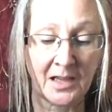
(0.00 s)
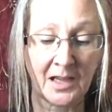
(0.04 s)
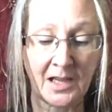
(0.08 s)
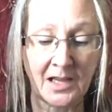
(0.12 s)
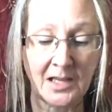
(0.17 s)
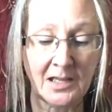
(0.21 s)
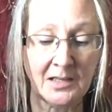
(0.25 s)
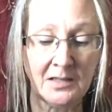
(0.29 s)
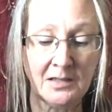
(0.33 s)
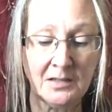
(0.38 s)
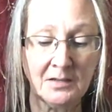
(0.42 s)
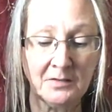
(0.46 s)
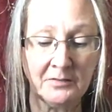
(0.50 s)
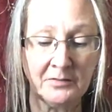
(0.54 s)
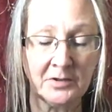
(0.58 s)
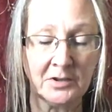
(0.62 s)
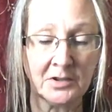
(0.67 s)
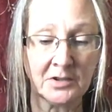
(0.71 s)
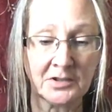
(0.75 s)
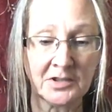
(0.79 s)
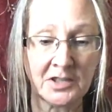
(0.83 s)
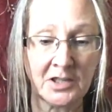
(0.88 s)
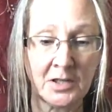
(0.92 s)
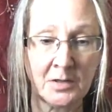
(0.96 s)
end of
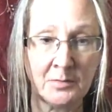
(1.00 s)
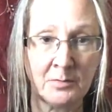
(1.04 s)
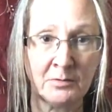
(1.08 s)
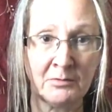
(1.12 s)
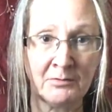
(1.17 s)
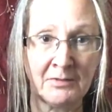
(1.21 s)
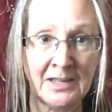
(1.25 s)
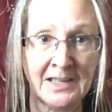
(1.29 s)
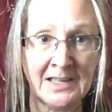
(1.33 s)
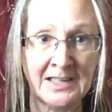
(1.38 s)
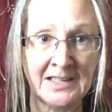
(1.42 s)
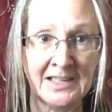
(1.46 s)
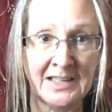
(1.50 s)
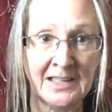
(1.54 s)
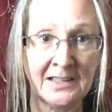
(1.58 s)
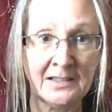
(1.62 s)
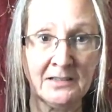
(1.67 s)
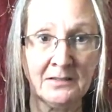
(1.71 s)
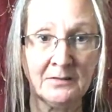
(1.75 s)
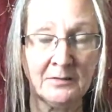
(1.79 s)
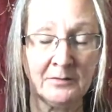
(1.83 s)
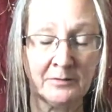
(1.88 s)
October reading,